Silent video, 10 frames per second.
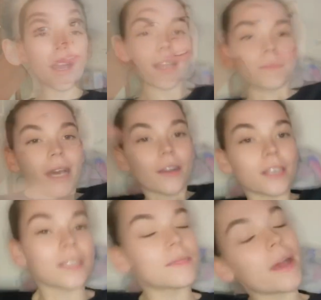I am now
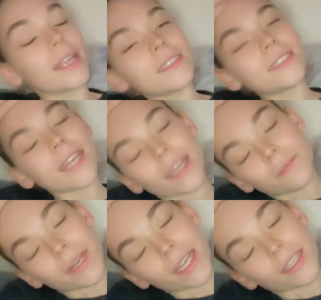gonna spend
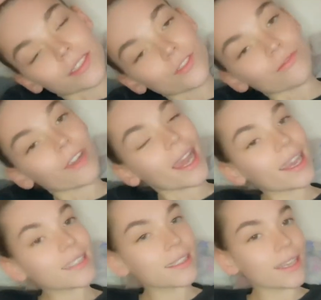10 minutes
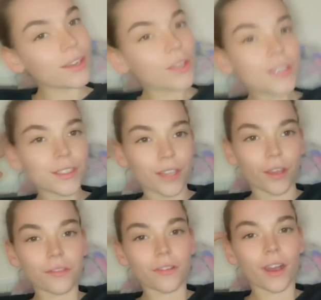relaxing on the
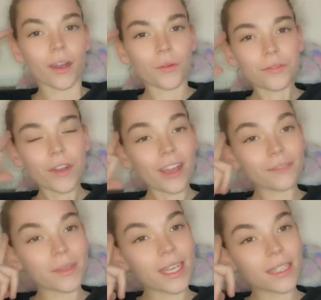sofa, or
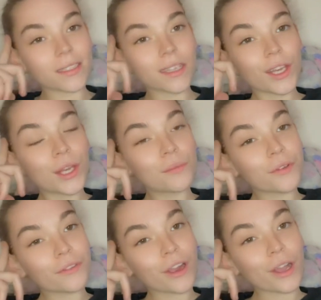5 minutes,
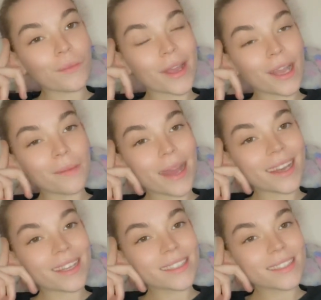before I go and wake up
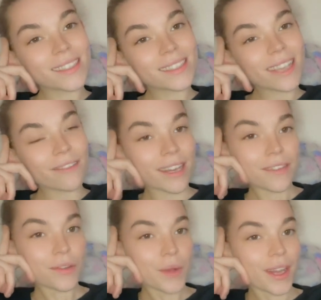Alex to get ready
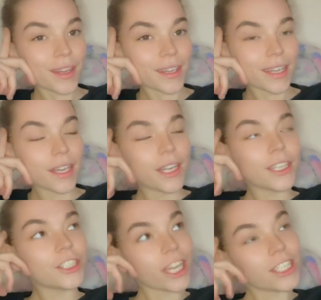for work.
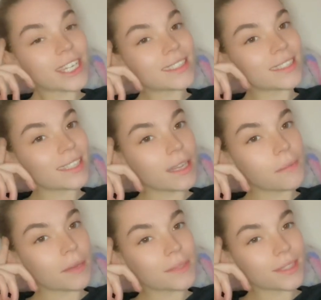JJ's
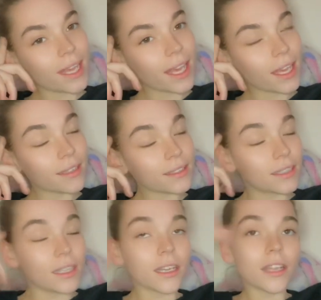asleep
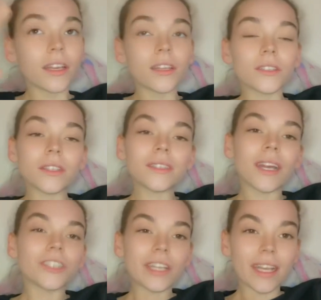upstairs, so it's
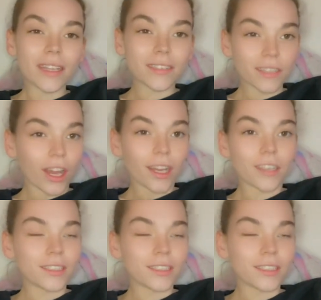actually silent.